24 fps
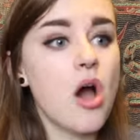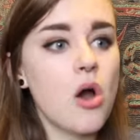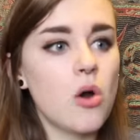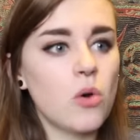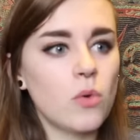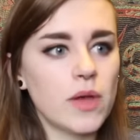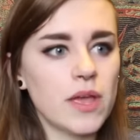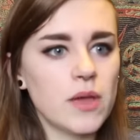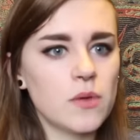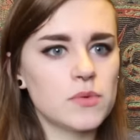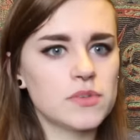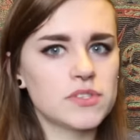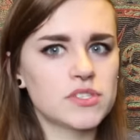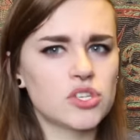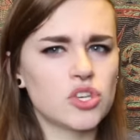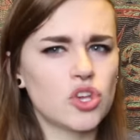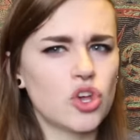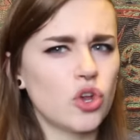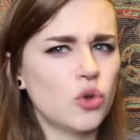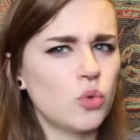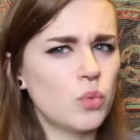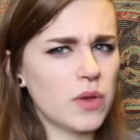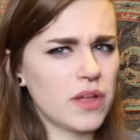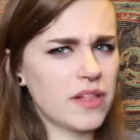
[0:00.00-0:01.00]
Oh, it was
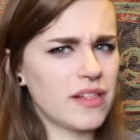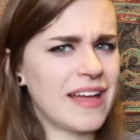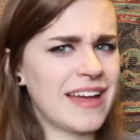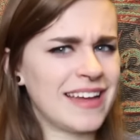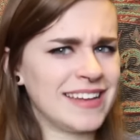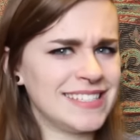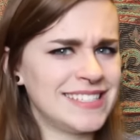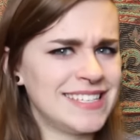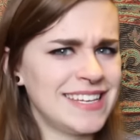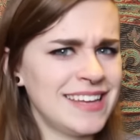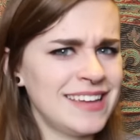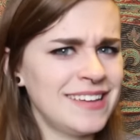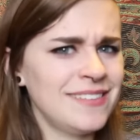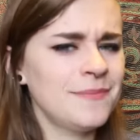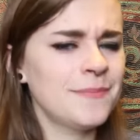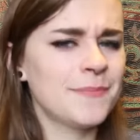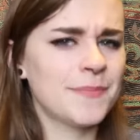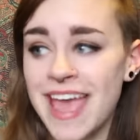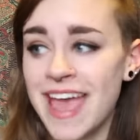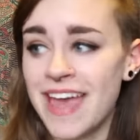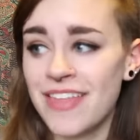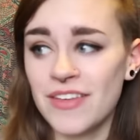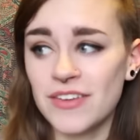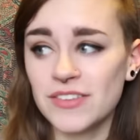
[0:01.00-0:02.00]
Goodwill Hunting
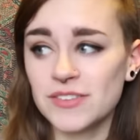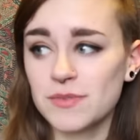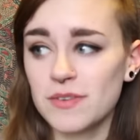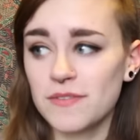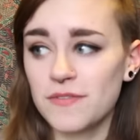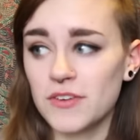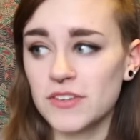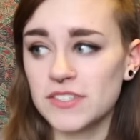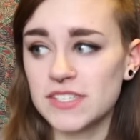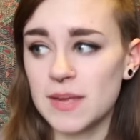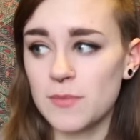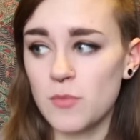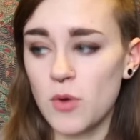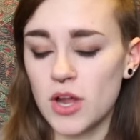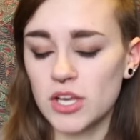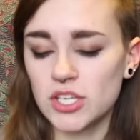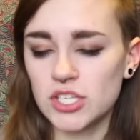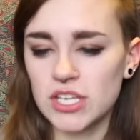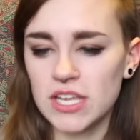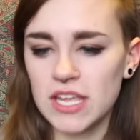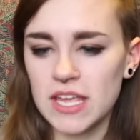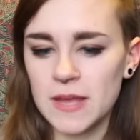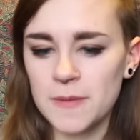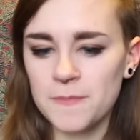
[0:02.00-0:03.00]
and that was my first time
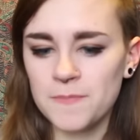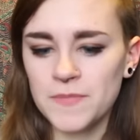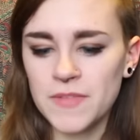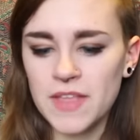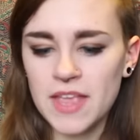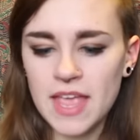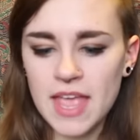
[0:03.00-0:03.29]
watching it.